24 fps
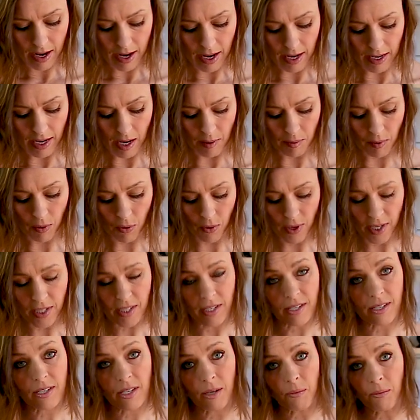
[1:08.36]
And I'm going
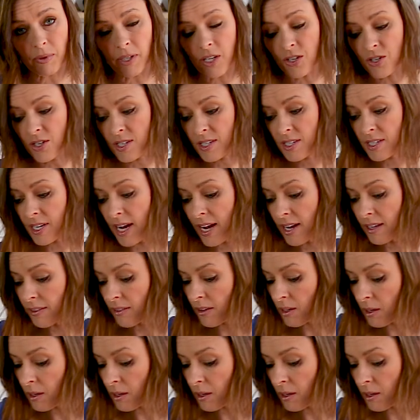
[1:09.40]
to simply just take